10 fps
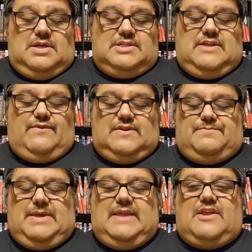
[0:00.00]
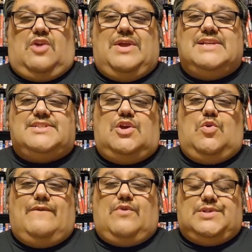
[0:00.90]
Difference being there is no
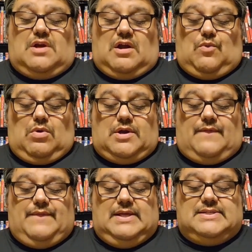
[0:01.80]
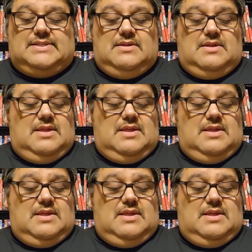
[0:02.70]
reverse artwork on this,